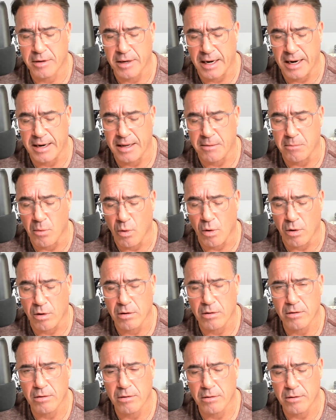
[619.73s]
anymore?
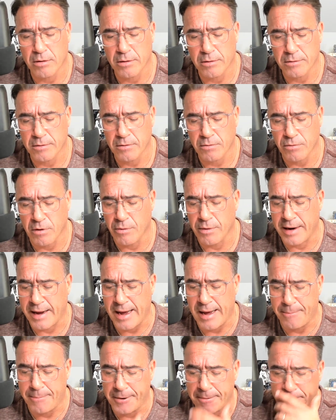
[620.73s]
What would
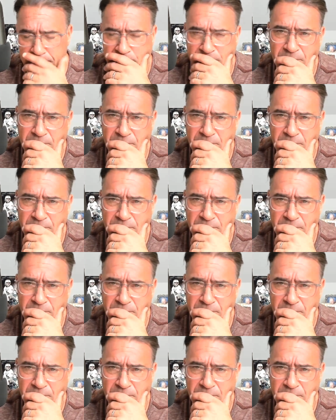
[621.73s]
happen?